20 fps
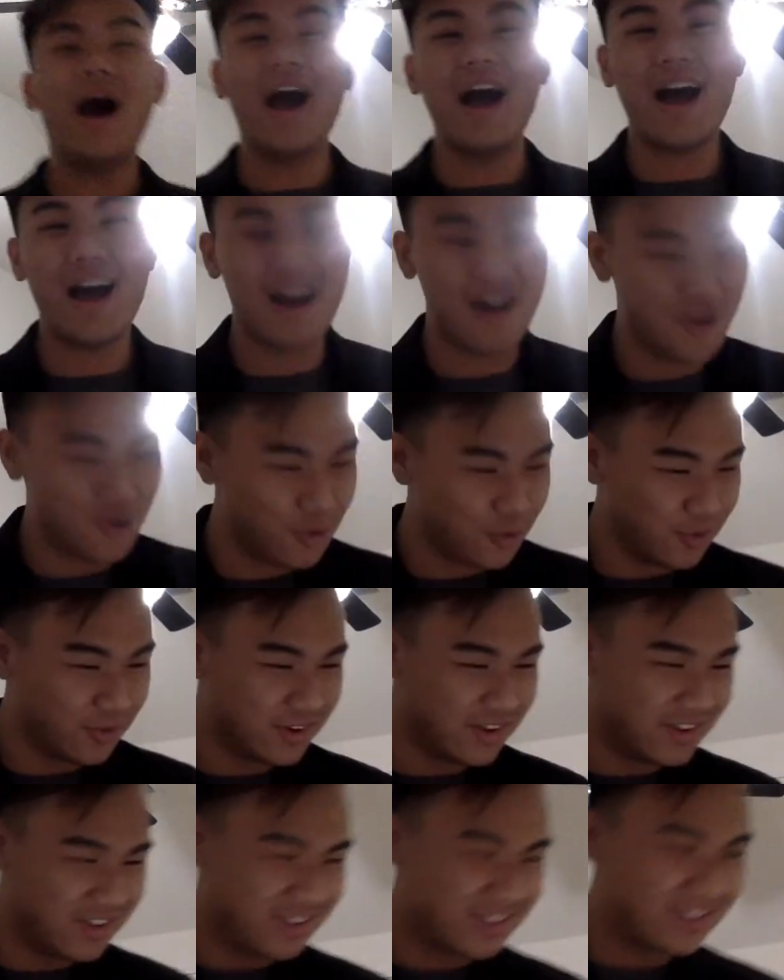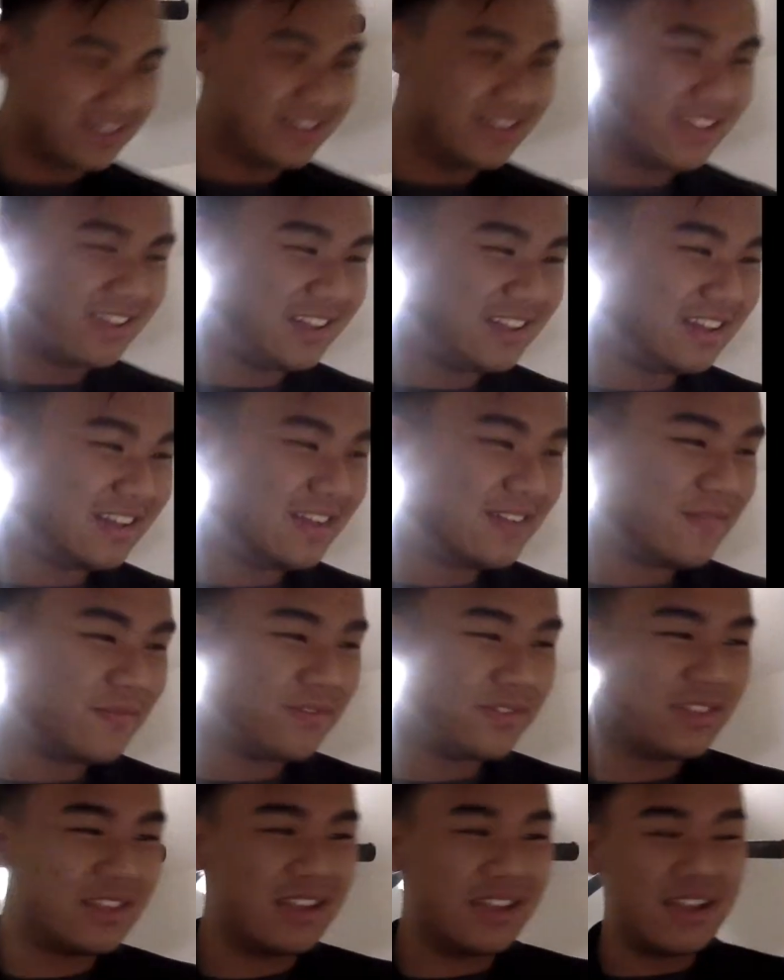Wow!
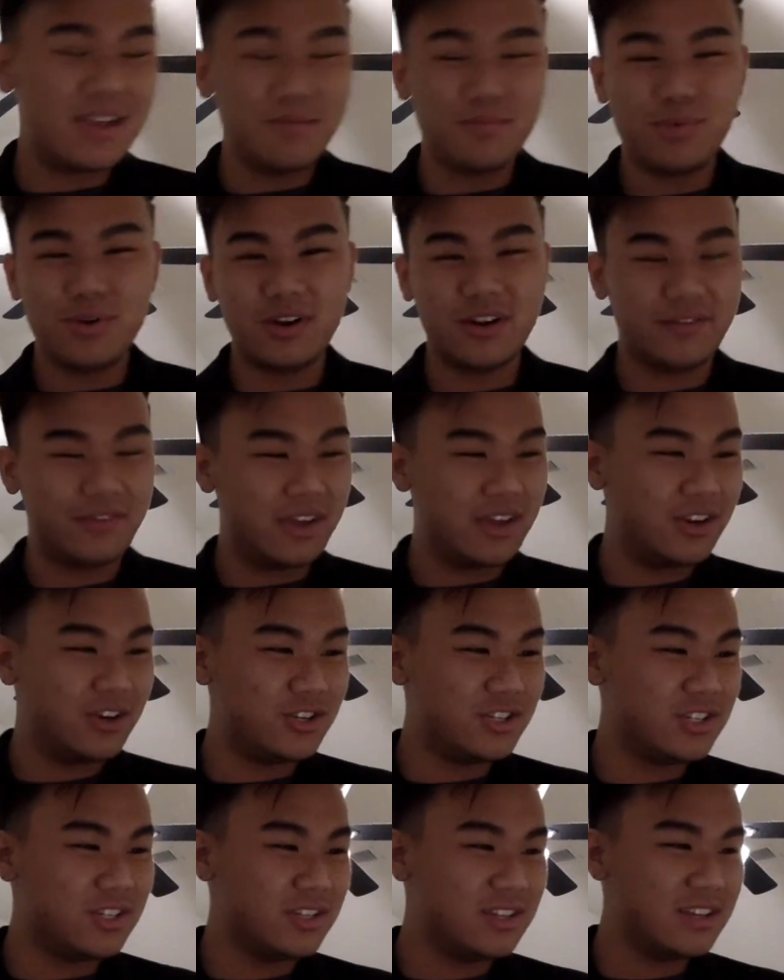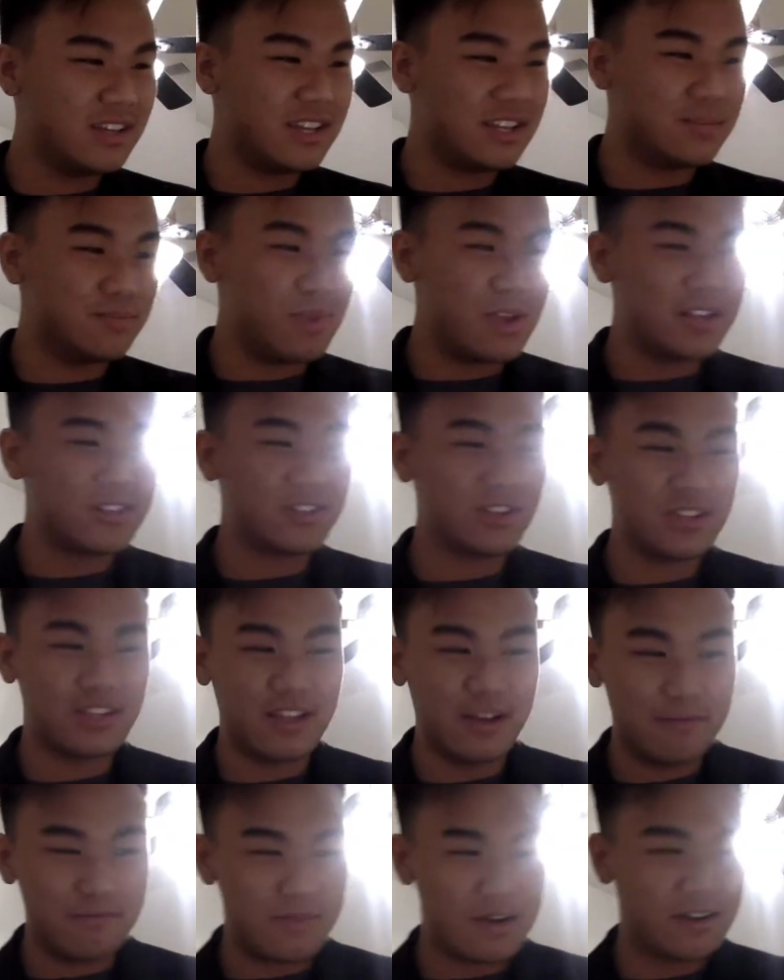The input of energy is based on the
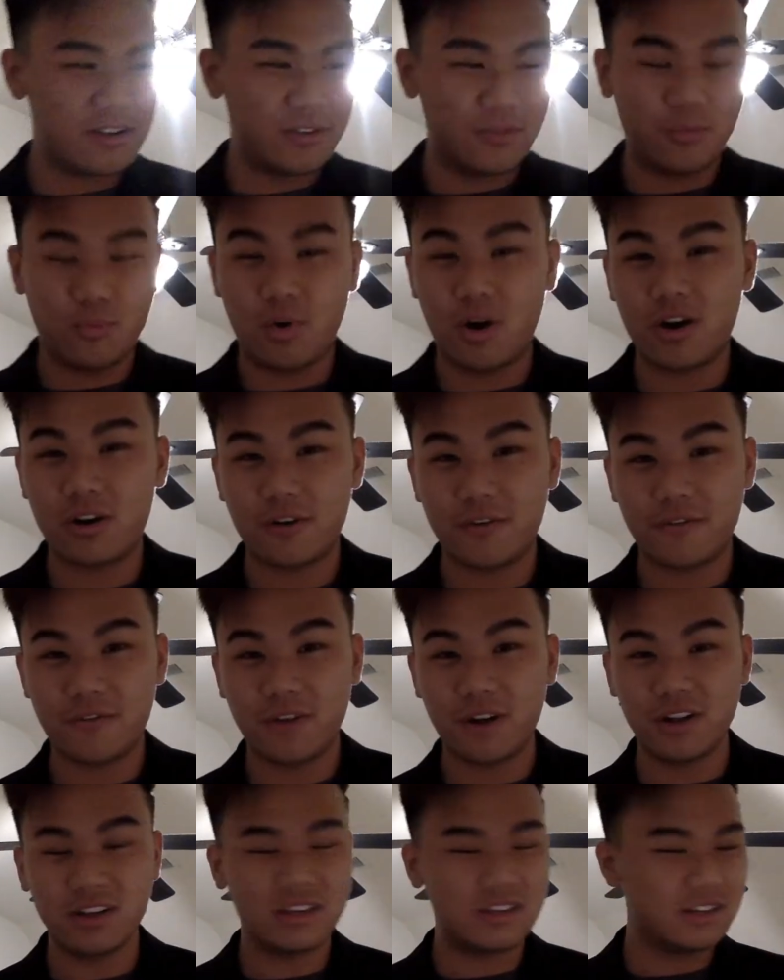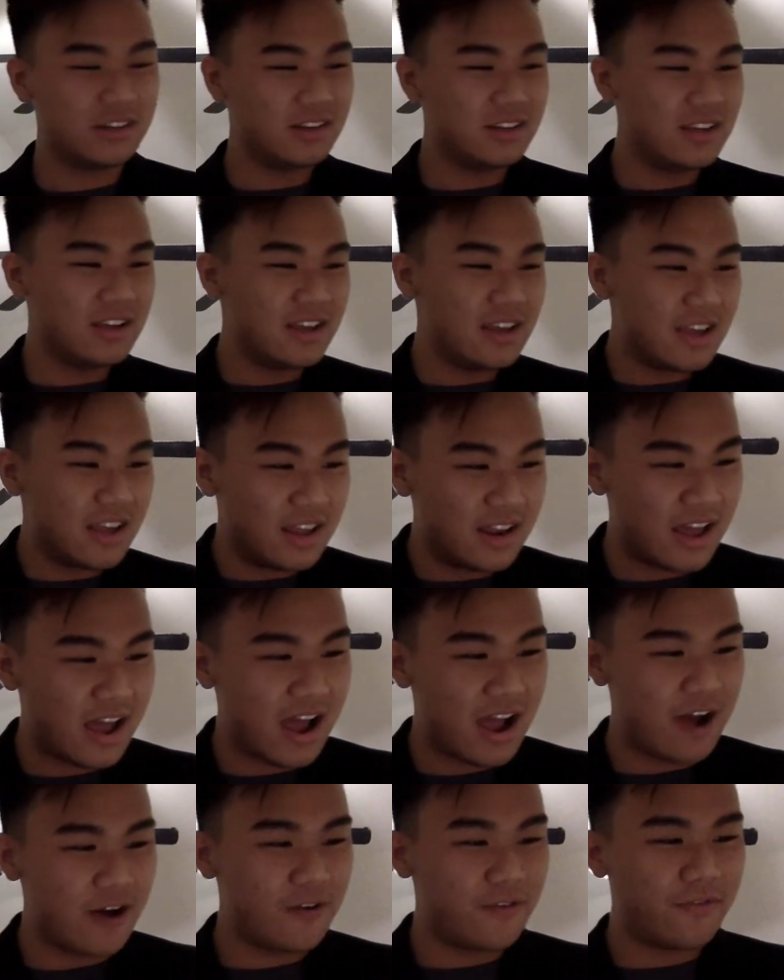amount of water falling and
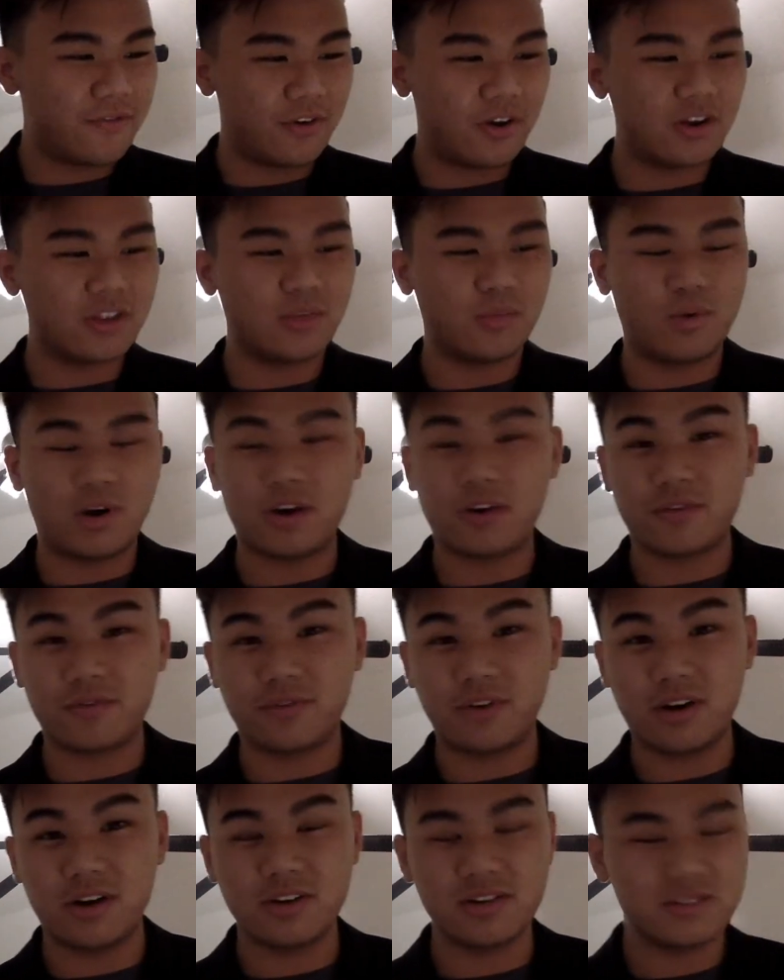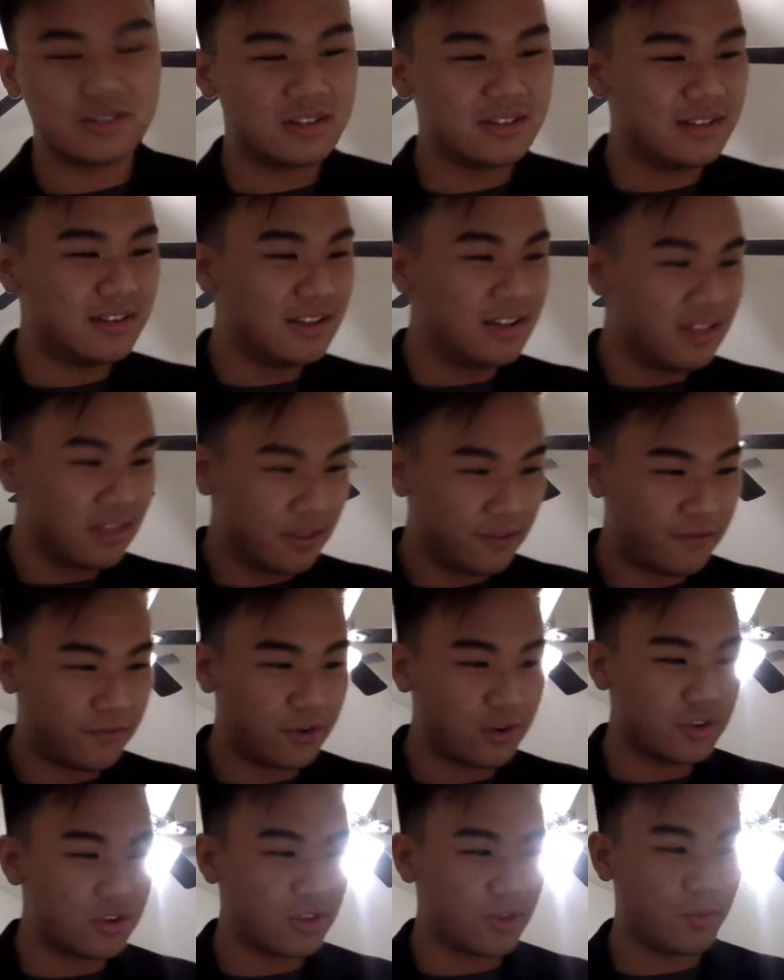how far the water falls. The
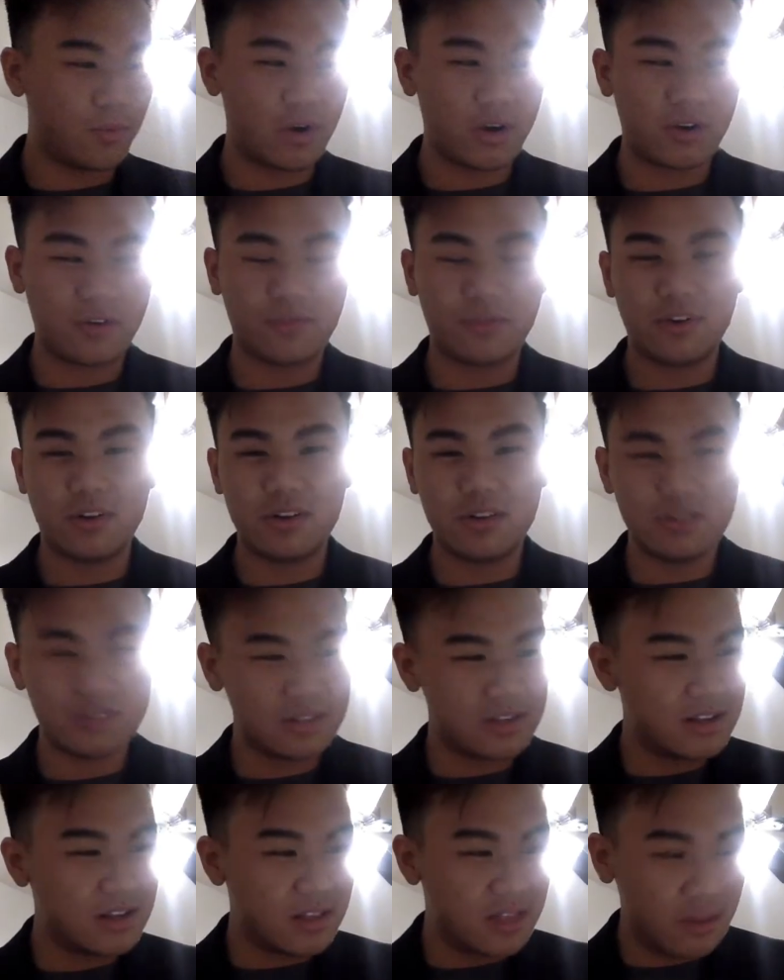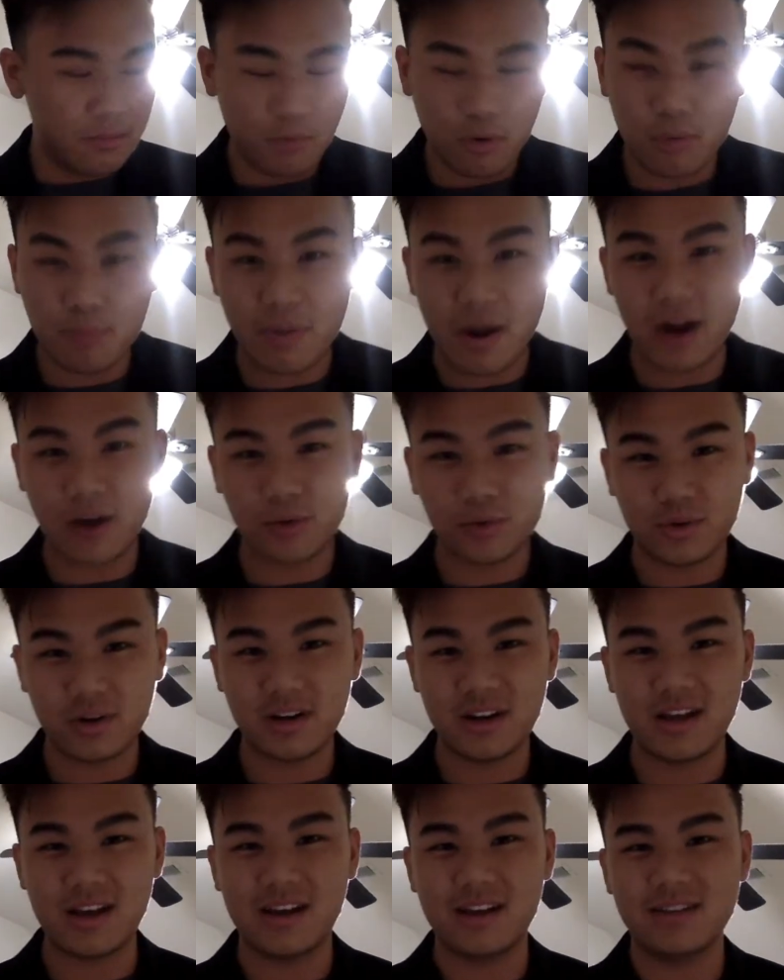further the water falls, the more power it
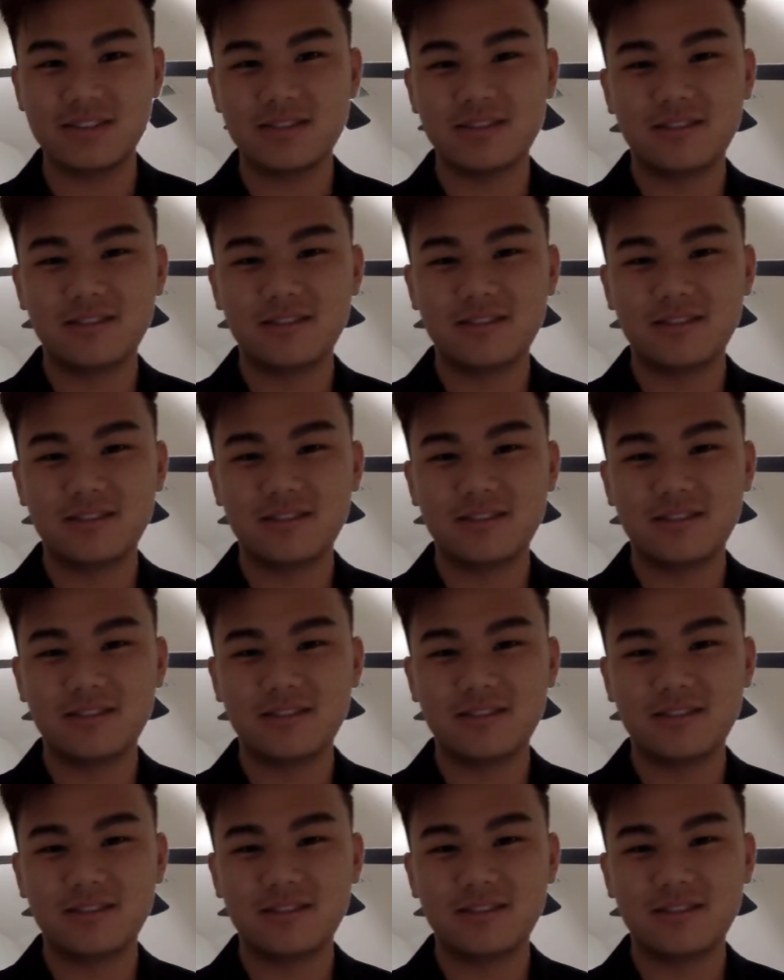has.